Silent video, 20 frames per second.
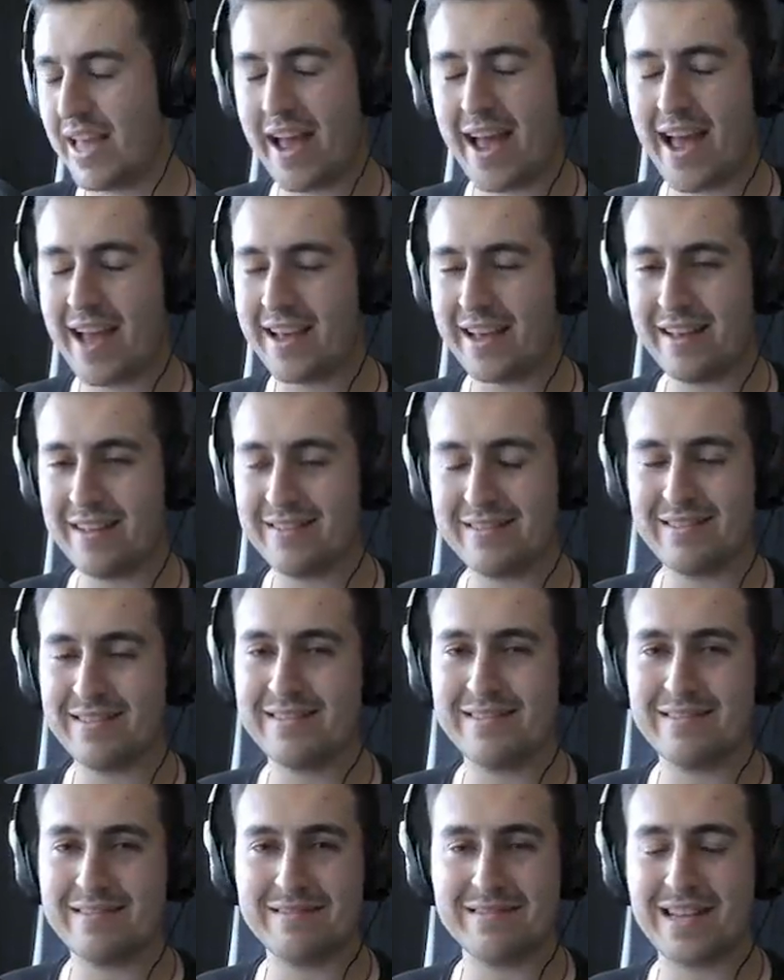Uh,
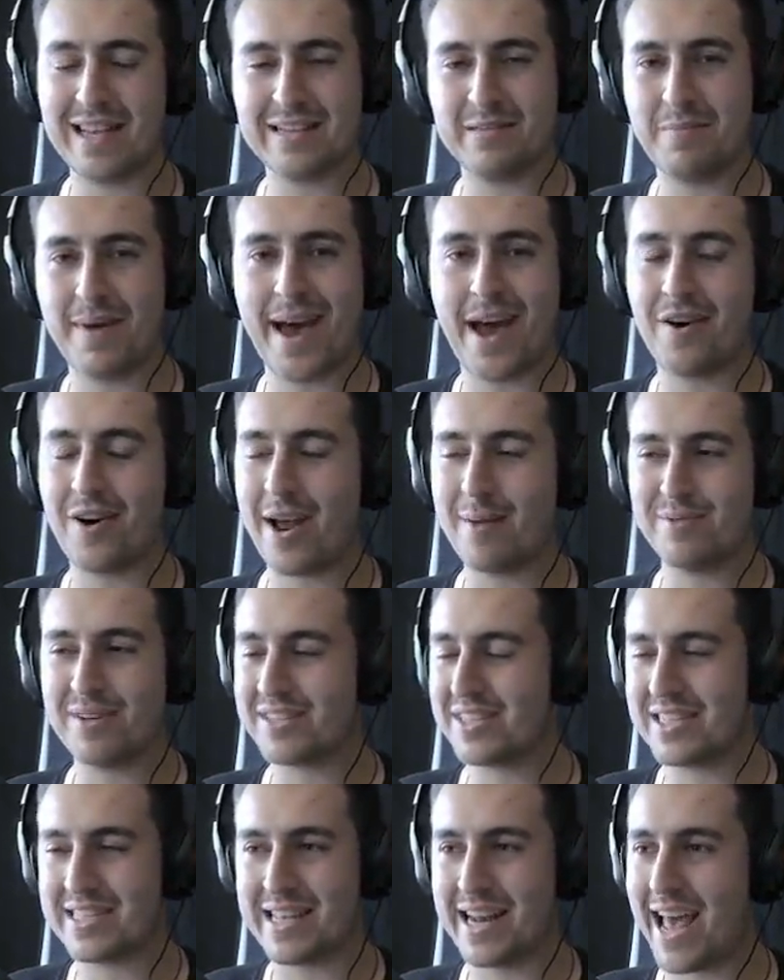it uh, doesn't matter, I'm
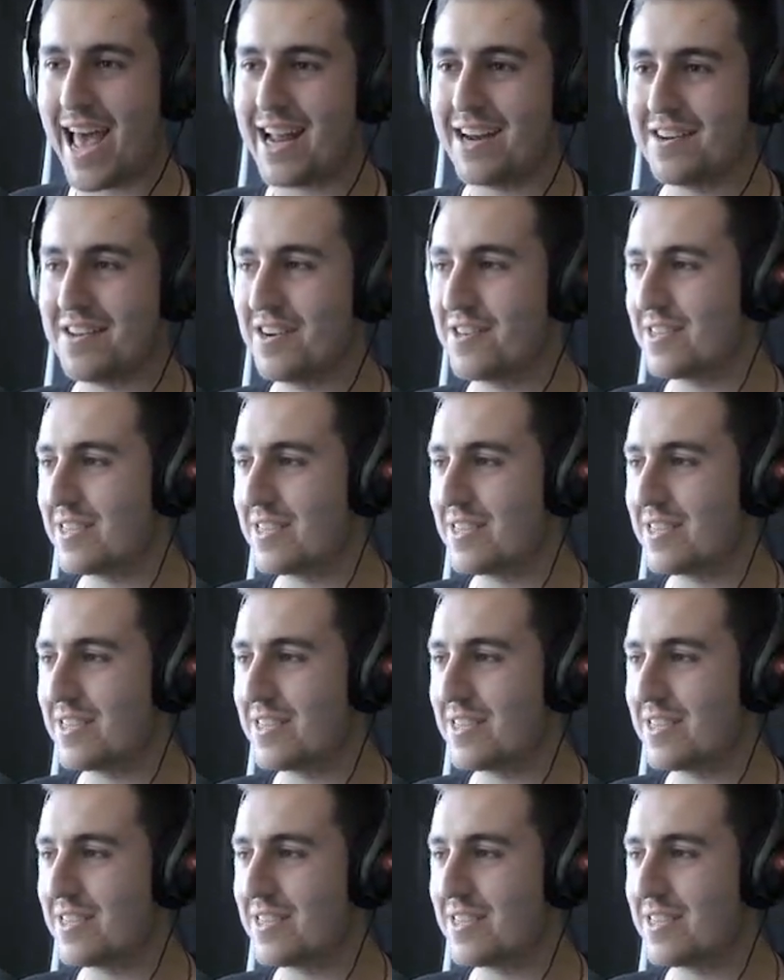just gonna end it